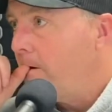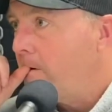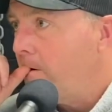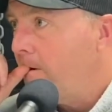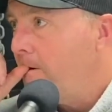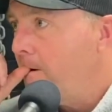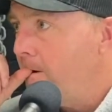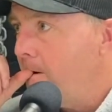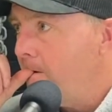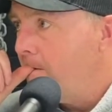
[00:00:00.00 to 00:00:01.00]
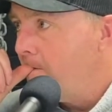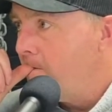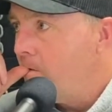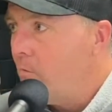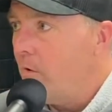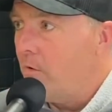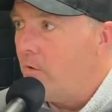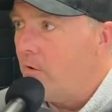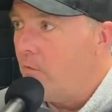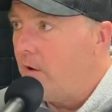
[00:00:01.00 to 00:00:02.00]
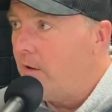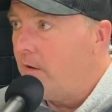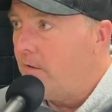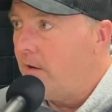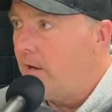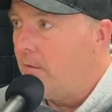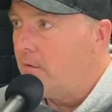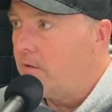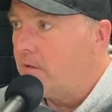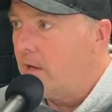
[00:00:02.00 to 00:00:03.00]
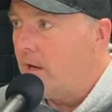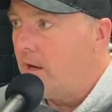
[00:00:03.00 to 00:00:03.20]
So like, we were doing one the other day. It was,